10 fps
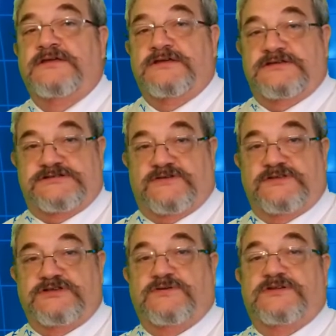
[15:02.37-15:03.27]
so
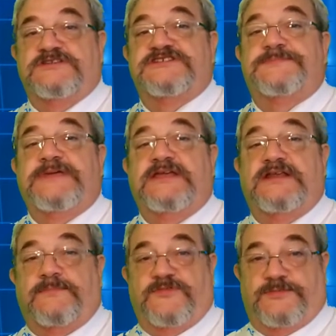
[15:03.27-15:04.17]
that you can
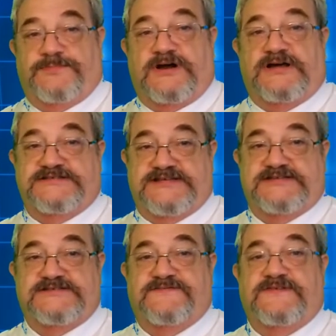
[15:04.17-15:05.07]
speed up the
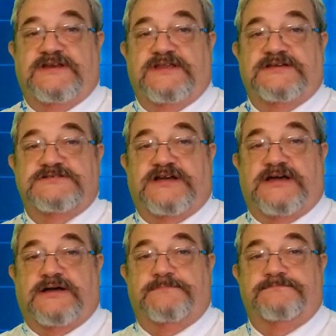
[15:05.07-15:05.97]
process of getting a job.